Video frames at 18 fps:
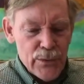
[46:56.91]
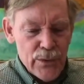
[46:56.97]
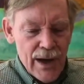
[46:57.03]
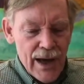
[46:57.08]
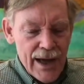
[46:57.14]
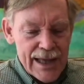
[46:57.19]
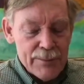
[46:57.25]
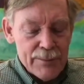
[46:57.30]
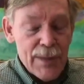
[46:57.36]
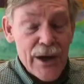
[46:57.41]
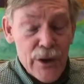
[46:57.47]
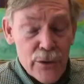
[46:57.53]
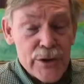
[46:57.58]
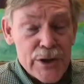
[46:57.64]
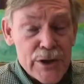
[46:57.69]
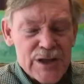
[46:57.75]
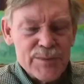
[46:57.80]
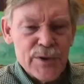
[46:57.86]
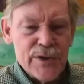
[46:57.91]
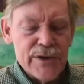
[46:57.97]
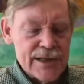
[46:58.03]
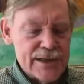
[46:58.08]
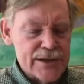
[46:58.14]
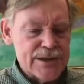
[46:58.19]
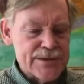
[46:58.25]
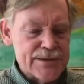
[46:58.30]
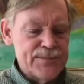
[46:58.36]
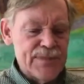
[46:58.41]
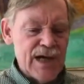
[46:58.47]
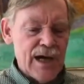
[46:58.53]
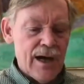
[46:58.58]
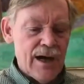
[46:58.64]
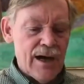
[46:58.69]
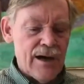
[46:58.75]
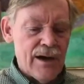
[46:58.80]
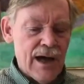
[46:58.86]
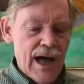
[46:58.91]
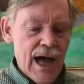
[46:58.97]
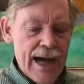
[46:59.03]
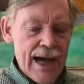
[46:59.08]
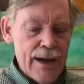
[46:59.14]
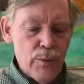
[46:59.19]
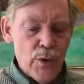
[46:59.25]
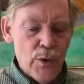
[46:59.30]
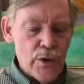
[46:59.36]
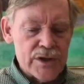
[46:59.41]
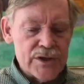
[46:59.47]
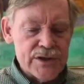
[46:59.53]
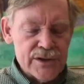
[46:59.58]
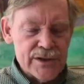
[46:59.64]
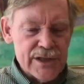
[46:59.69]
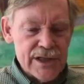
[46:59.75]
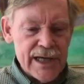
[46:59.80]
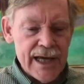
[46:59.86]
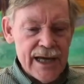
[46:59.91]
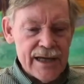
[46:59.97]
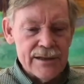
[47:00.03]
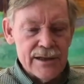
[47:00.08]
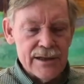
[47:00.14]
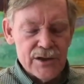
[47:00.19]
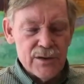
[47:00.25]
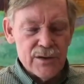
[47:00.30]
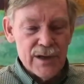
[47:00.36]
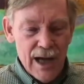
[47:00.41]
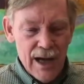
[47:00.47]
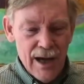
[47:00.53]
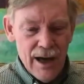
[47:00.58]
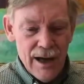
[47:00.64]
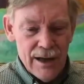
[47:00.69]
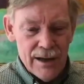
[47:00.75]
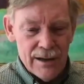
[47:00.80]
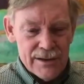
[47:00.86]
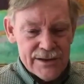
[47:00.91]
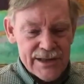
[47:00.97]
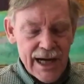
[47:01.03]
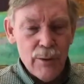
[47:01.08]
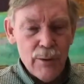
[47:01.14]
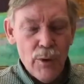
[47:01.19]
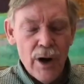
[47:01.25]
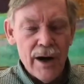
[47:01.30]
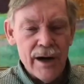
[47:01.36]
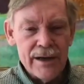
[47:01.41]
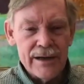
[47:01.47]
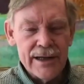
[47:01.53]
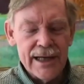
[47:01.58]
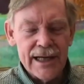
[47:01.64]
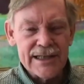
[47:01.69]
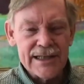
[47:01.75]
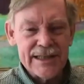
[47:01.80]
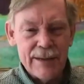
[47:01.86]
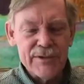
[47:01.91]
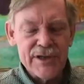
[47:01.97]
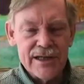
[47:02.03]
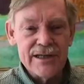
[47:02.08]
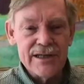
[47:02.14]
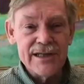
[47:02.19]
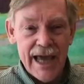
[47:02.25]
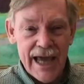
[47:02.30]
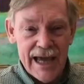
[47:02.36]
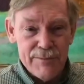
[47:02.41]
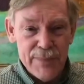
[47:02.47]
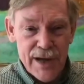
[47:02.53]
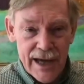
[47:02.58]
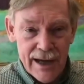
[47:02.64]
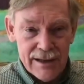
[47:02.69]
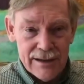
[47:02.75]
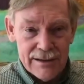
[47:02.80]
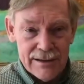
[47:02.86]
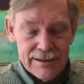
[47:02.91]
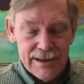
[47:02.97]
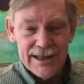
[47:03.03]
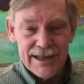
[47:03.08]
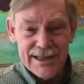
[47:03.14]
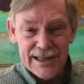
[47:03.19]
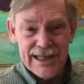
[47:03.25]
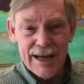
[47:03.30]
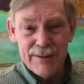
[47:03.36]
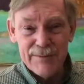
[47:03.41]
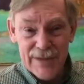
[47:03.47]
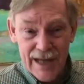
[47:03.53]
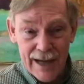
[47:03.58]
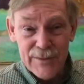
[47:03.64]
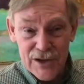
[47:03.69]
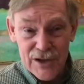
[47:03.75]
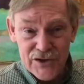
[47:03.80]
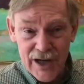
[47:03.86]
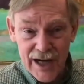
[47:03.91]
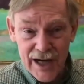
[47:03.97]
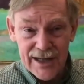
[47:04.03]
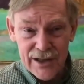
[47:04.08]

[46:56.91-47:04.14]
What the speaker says: in my own experience, I worked to get Taiwan accepted into APEC at the same time that China